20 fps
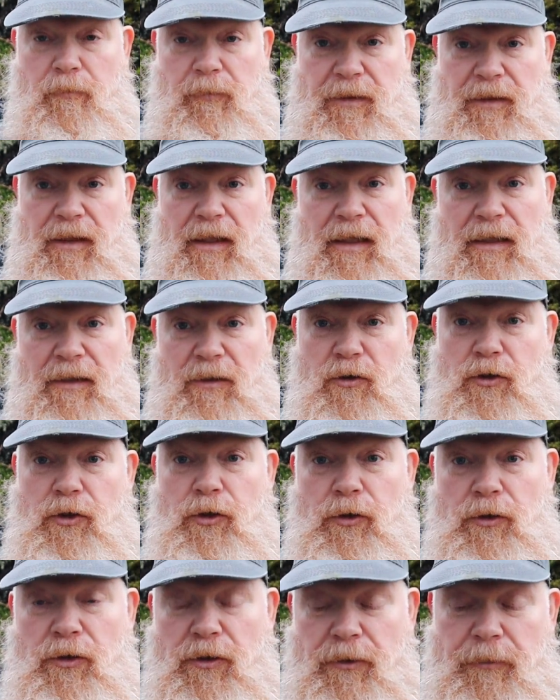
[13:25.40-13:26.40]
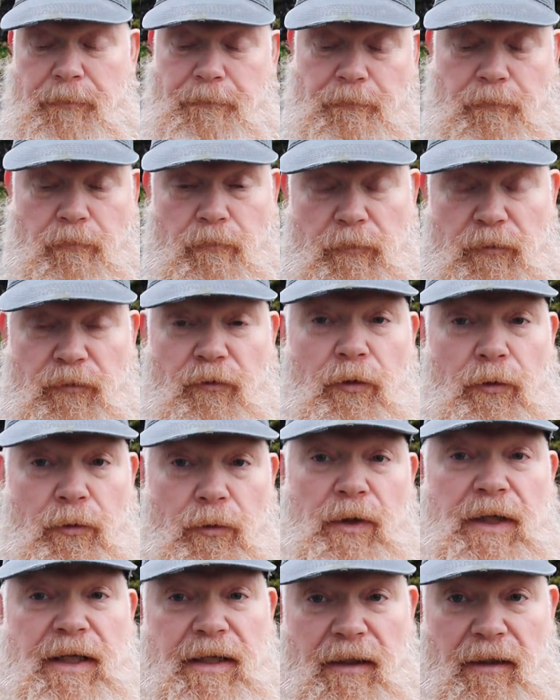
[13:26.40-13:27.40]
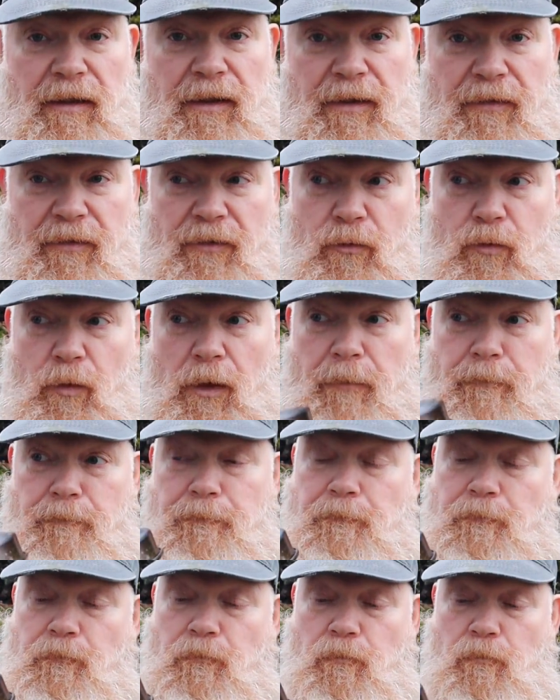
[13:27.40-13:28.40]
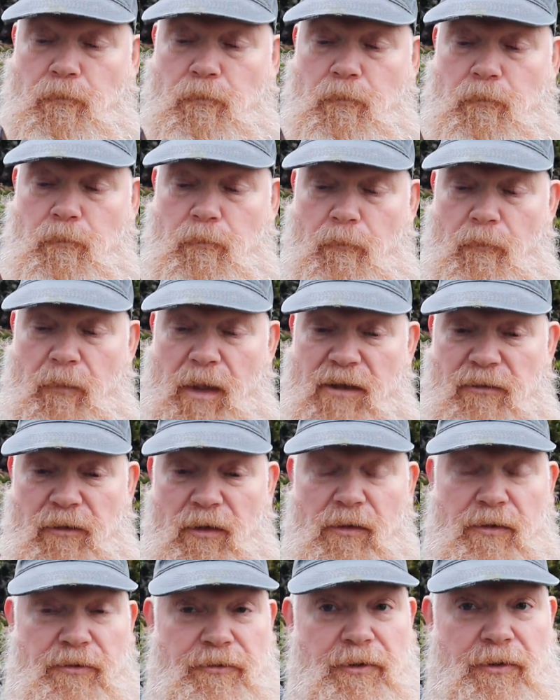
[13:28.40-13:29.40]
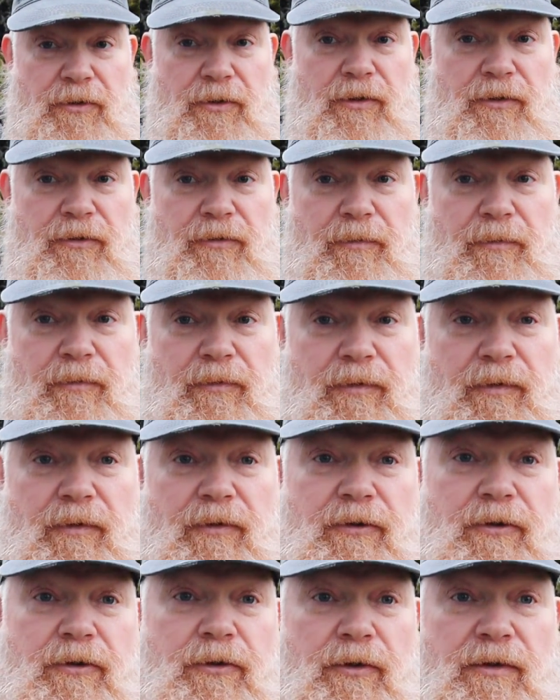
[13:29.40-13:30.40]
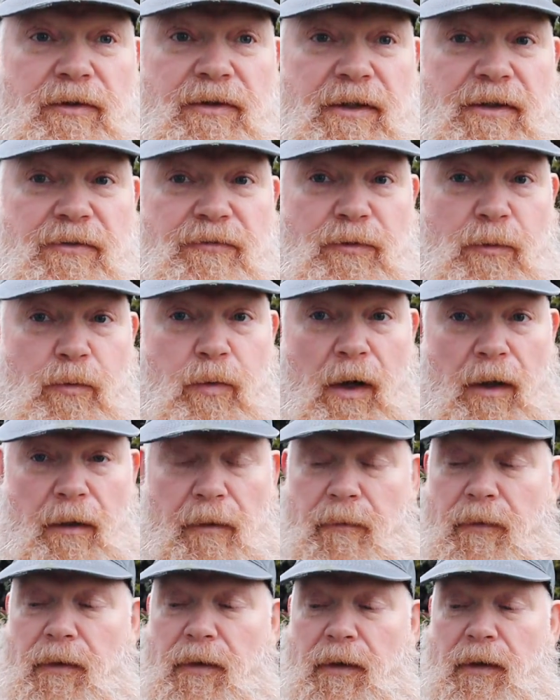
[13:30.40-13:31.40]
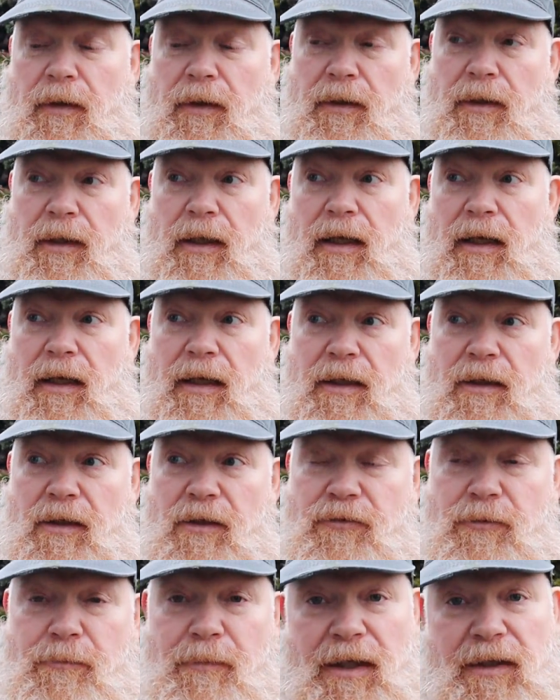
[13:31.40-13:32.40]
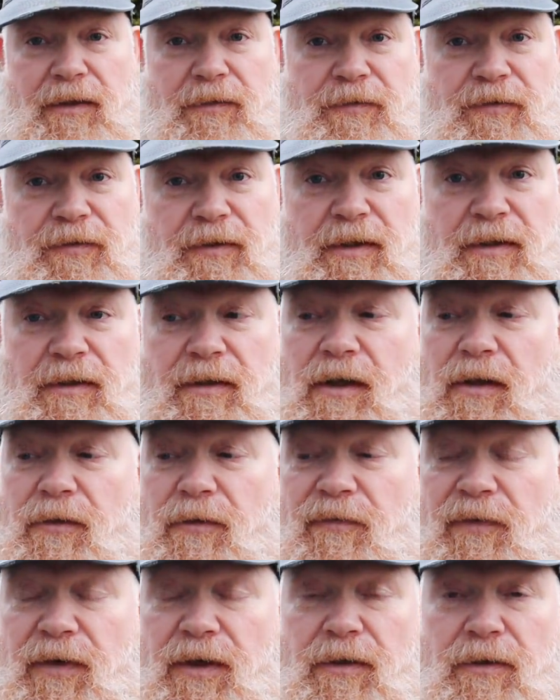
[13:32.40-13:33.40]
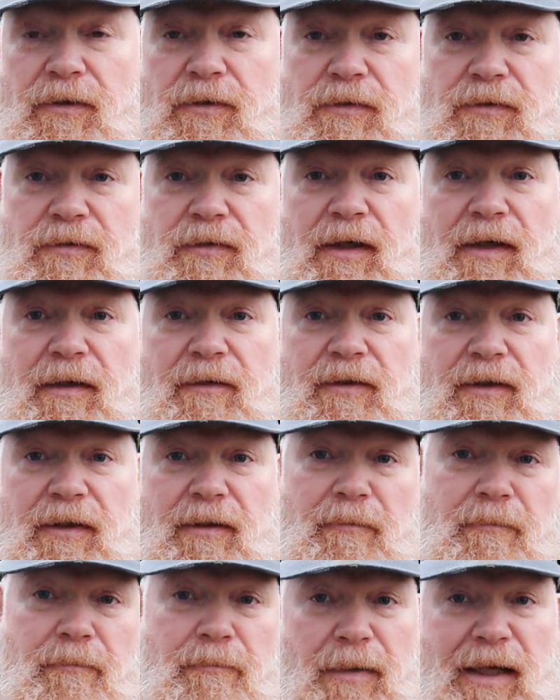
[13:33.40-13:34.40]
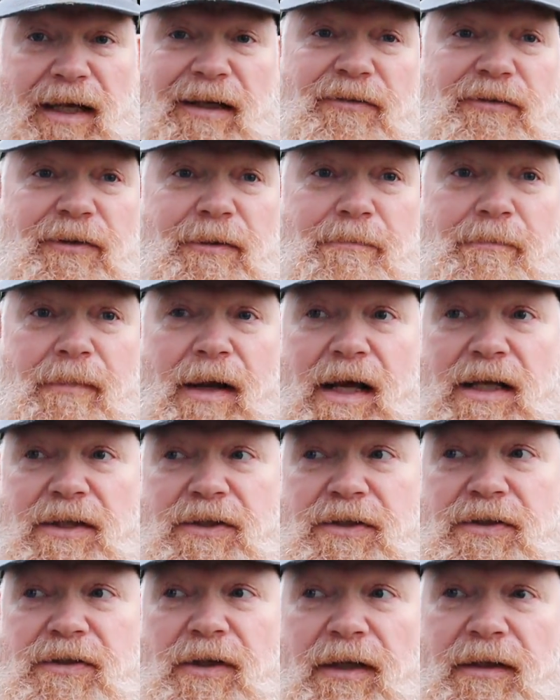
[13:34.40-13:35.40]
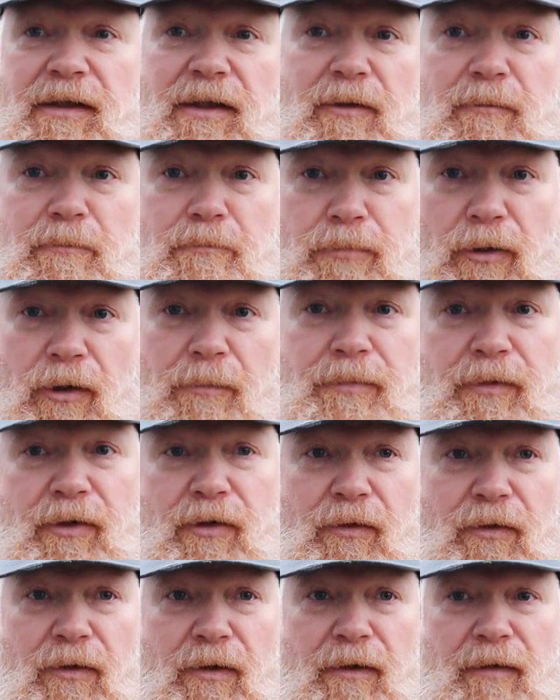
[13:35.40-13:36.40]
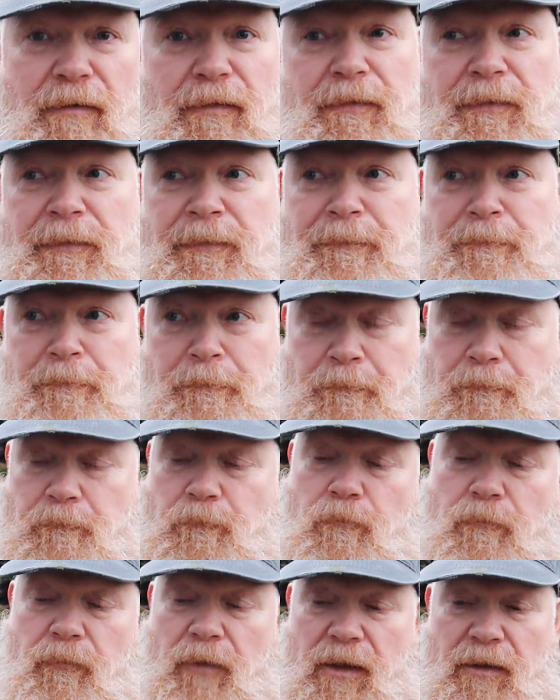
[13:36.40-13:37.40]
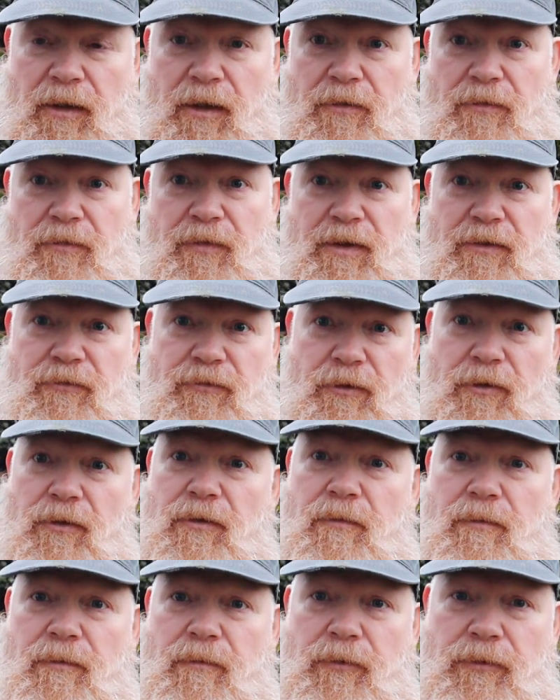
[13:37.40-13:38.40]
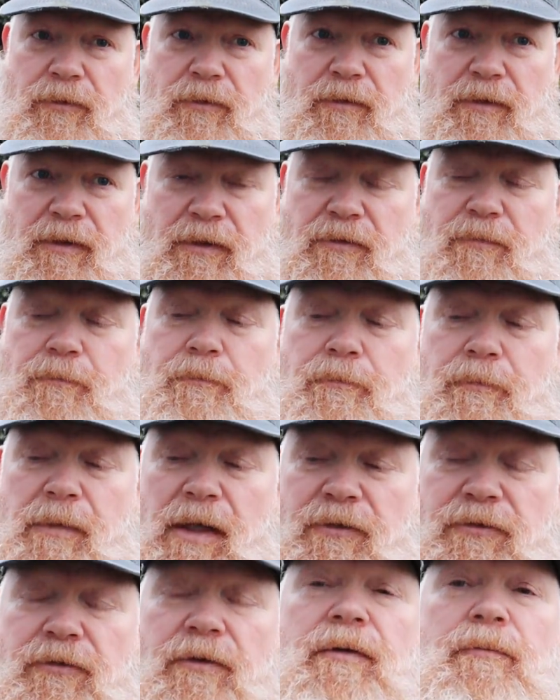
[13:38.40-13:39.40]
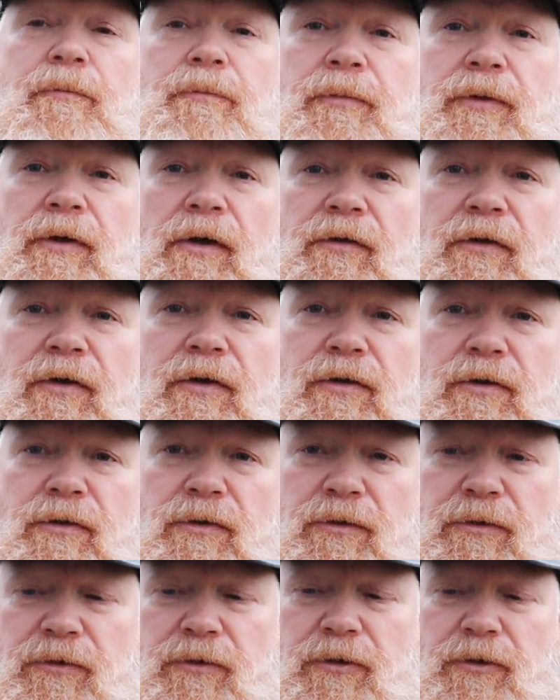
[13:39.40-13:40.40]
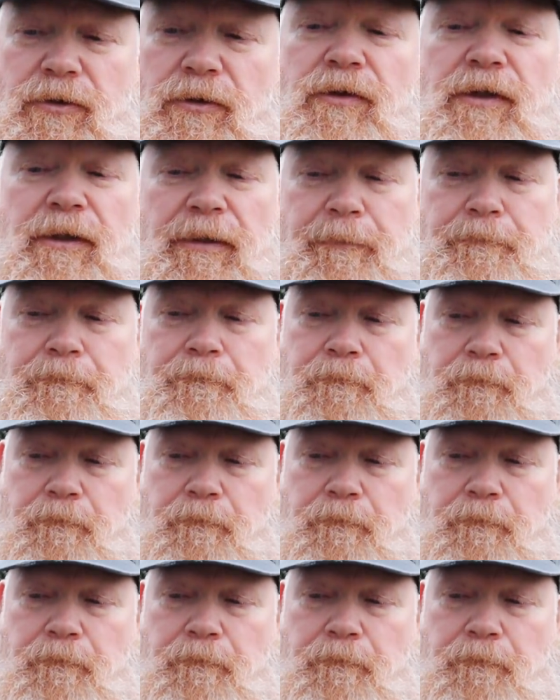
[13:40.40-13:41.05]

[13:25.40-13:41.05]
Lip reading: can cook for real in this one, as long as you're good to cook just for one. As you might have seen in other videos, I've done bangers and mash, I've done popcorn and other things, so it's actually rather good to cook in.